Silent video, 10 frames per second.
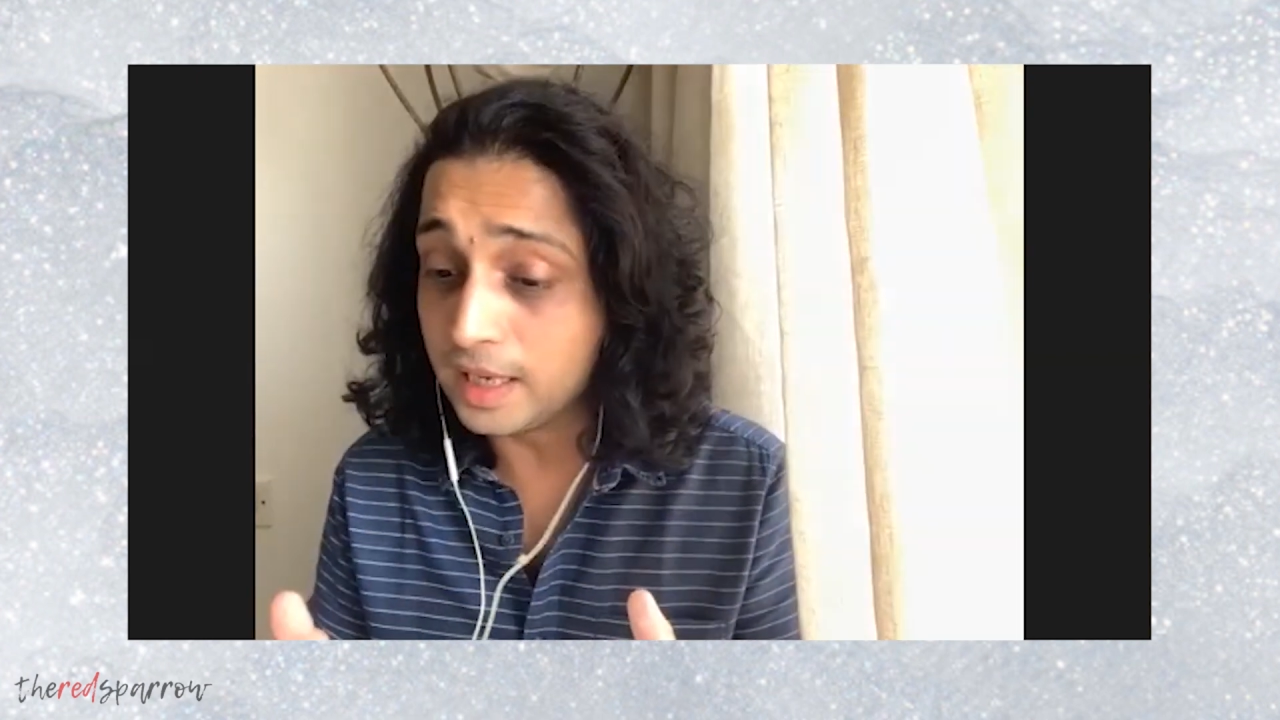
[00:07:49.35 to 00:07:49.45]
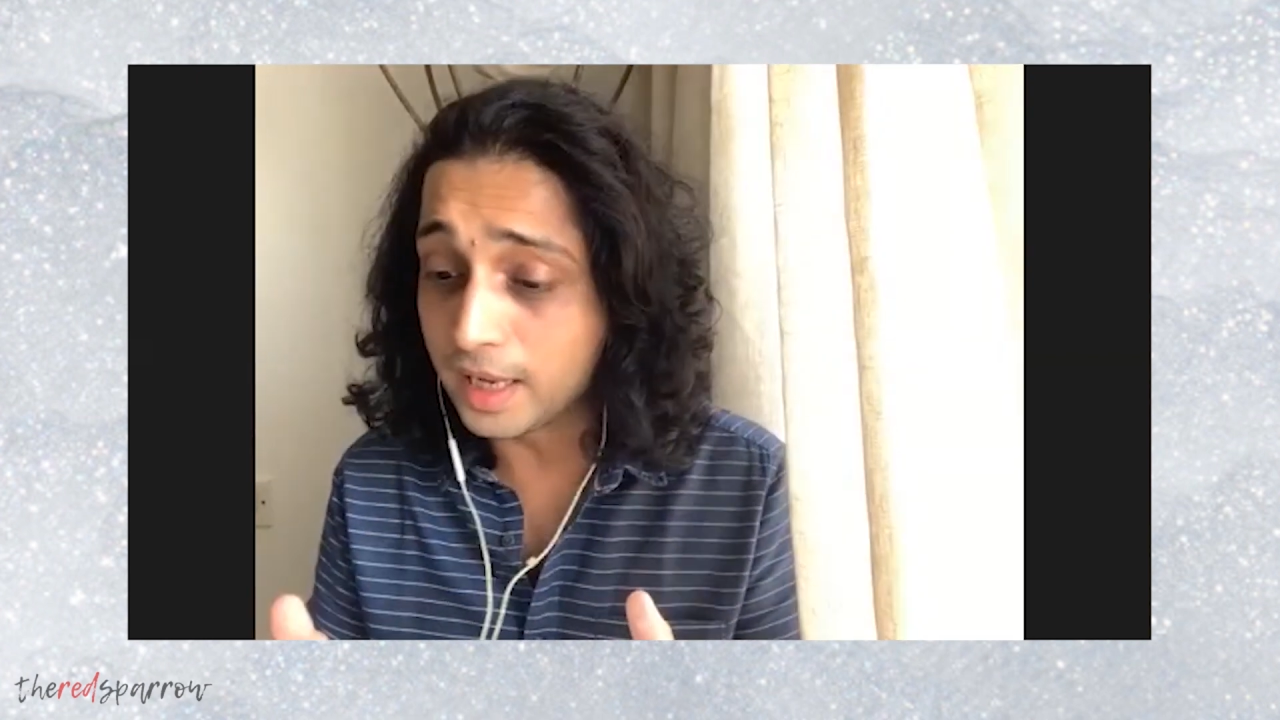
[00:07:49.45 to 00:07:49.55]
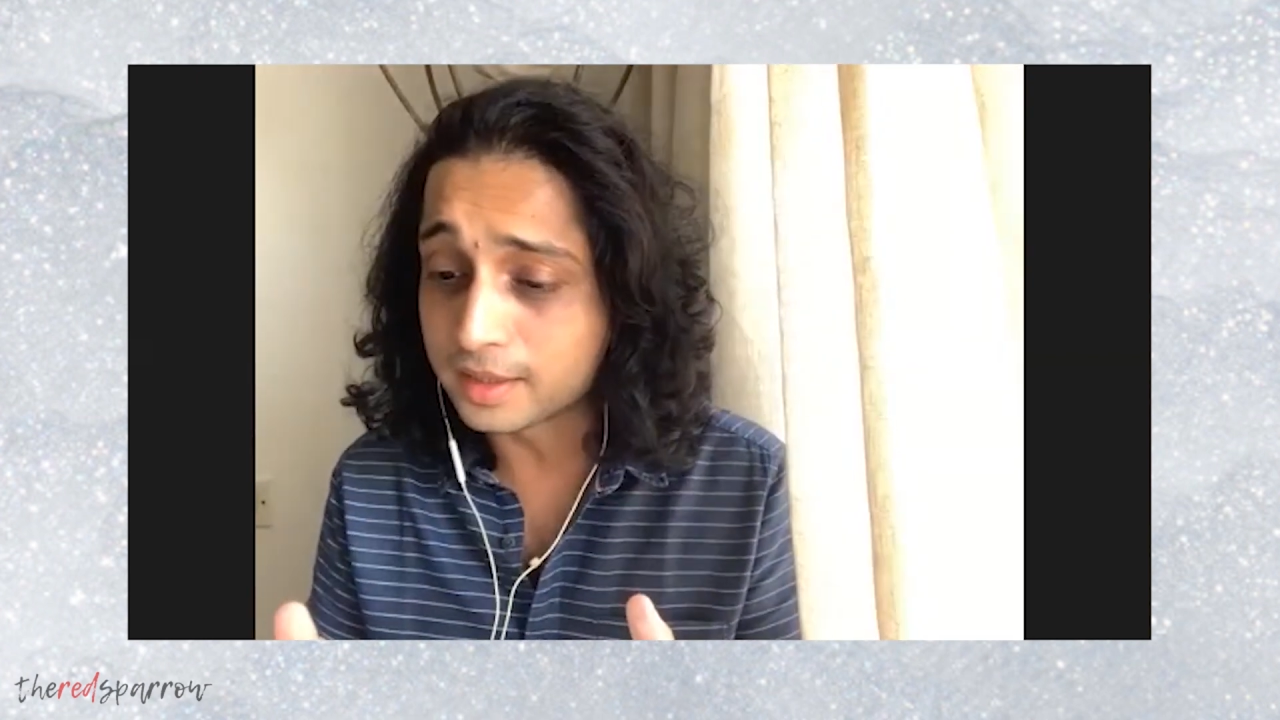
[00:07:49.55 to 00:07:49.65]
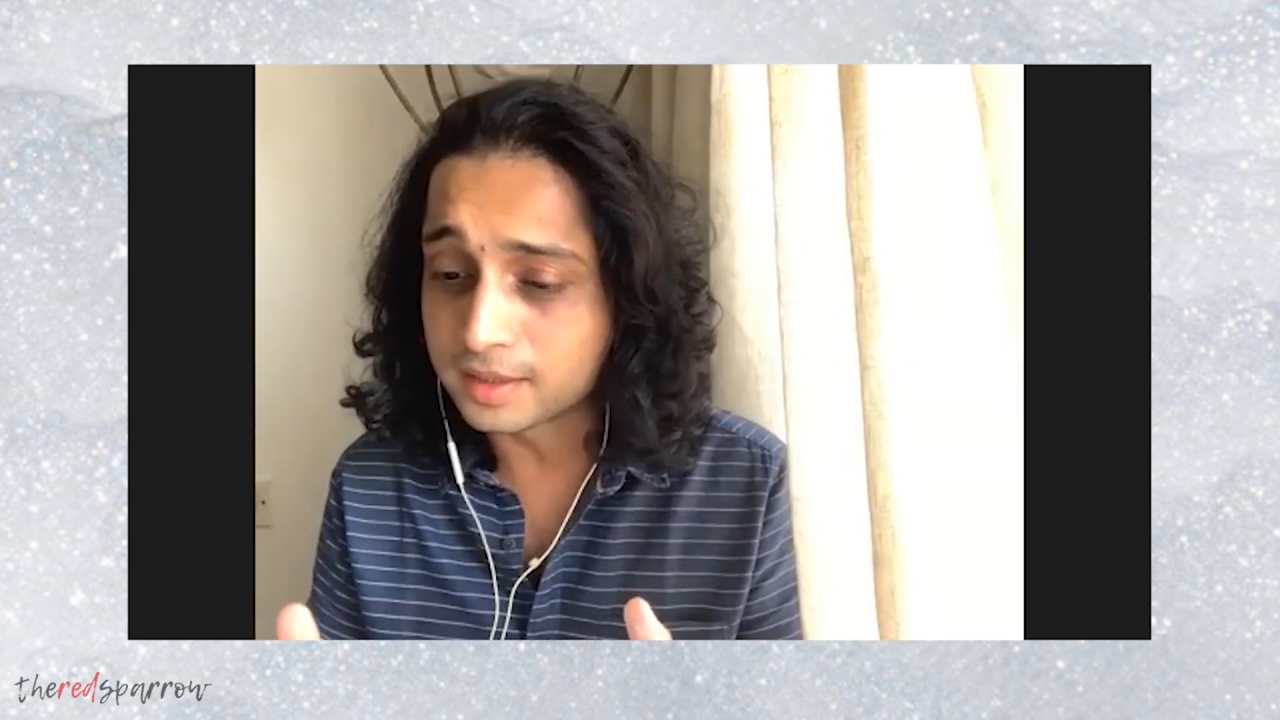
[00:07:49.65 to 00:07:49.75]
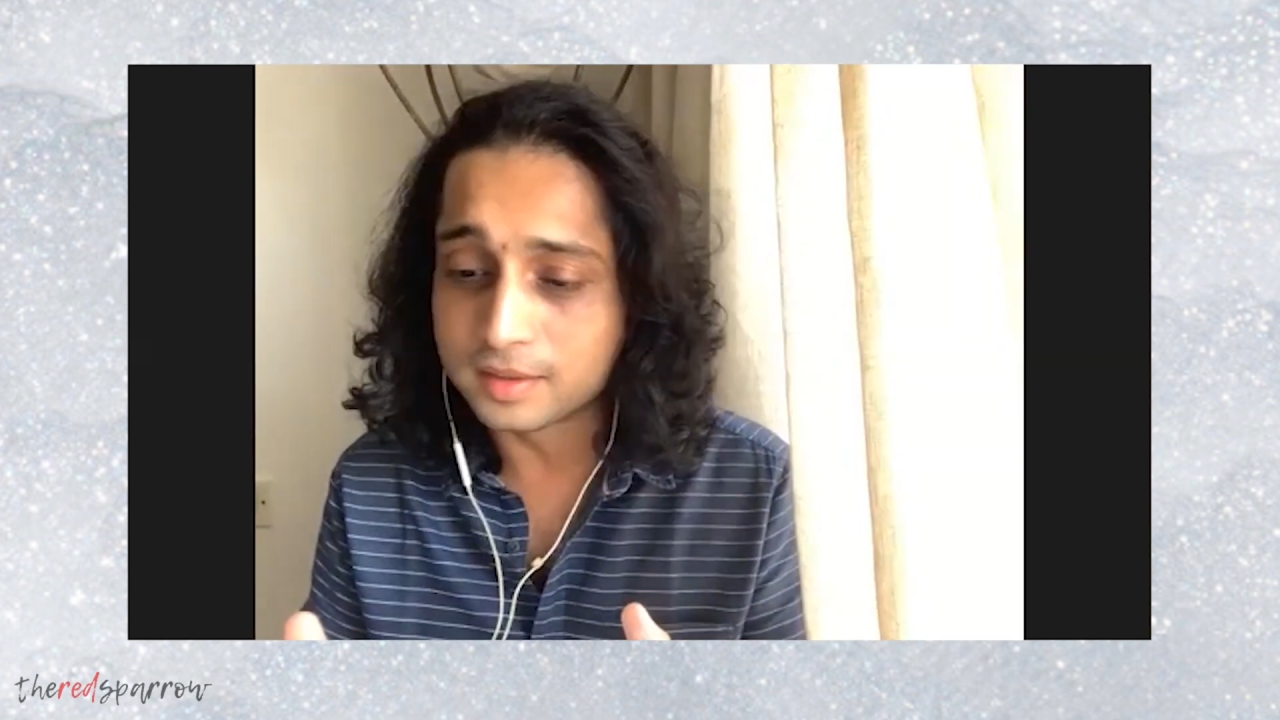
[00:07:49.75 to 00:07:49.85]

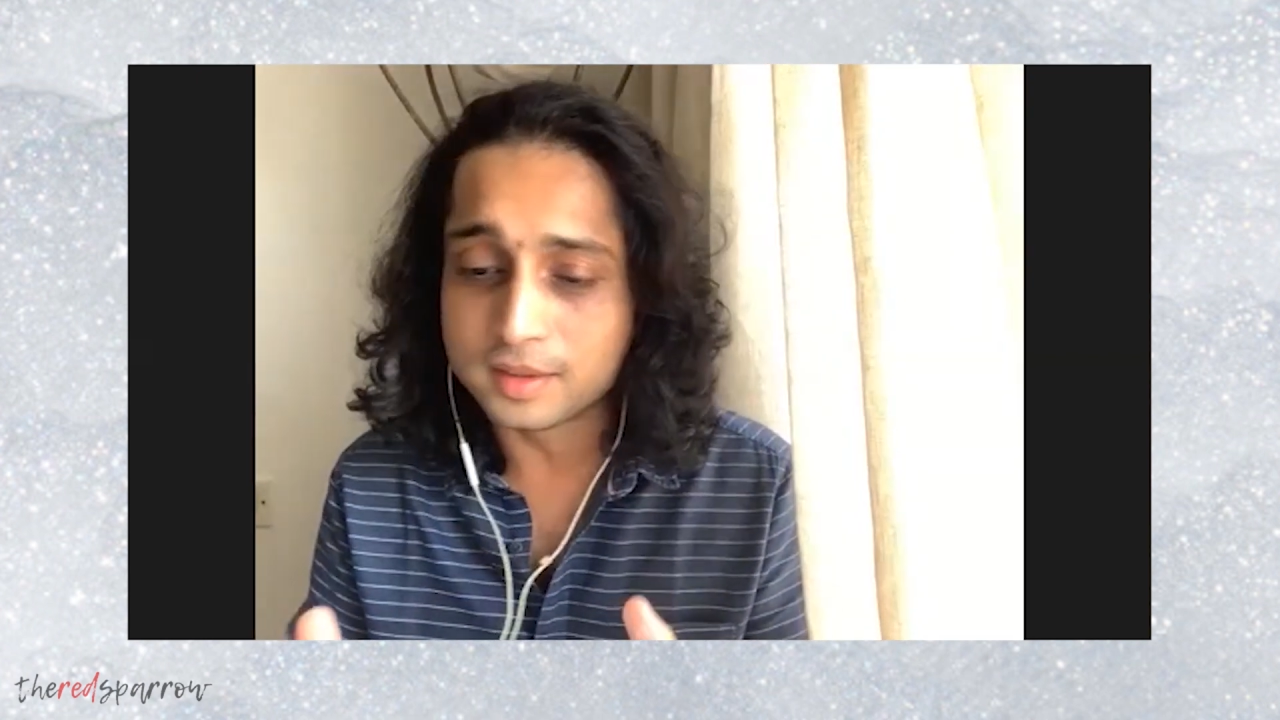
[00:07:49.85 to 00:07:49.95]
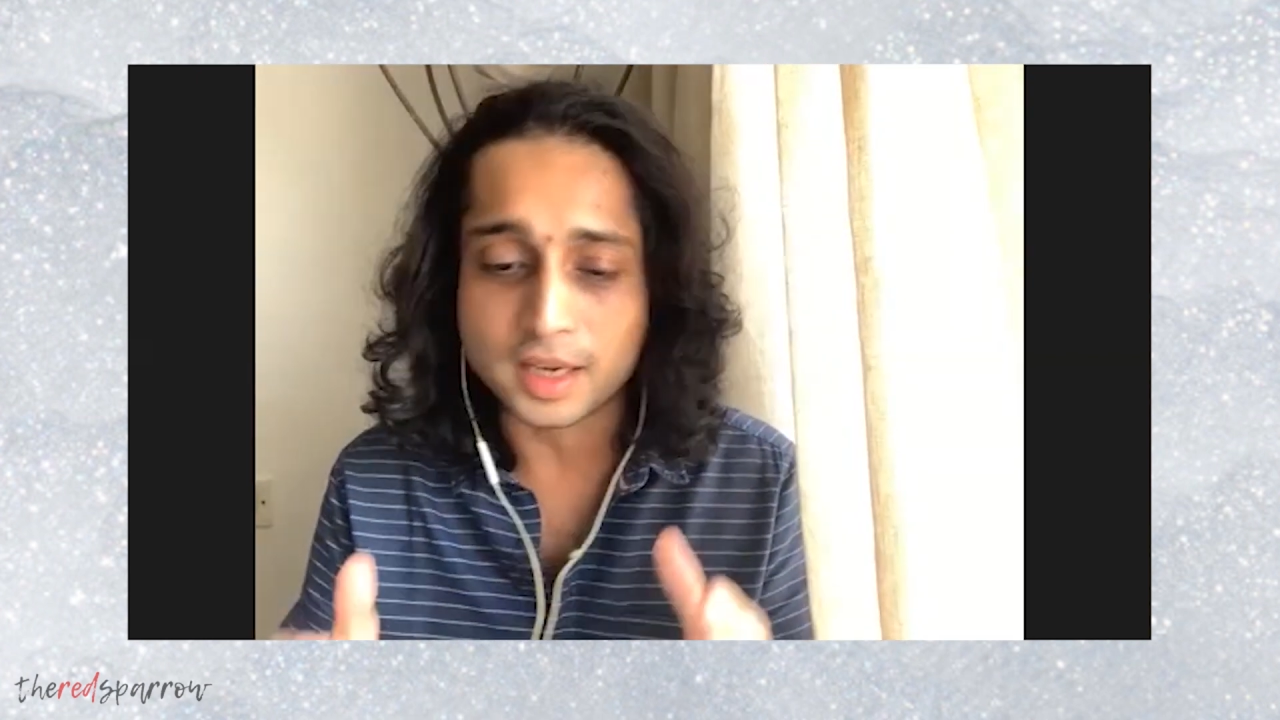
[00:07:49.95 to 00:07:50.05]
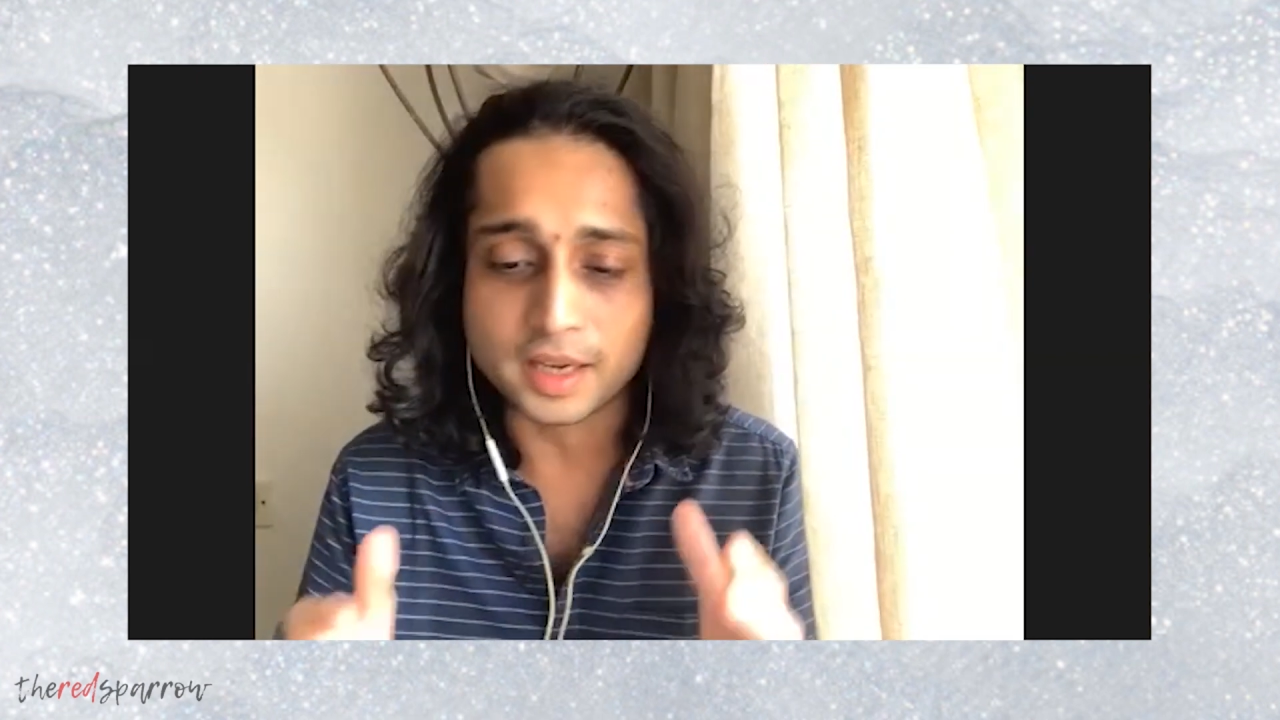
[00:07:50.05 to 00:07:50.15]
liked her,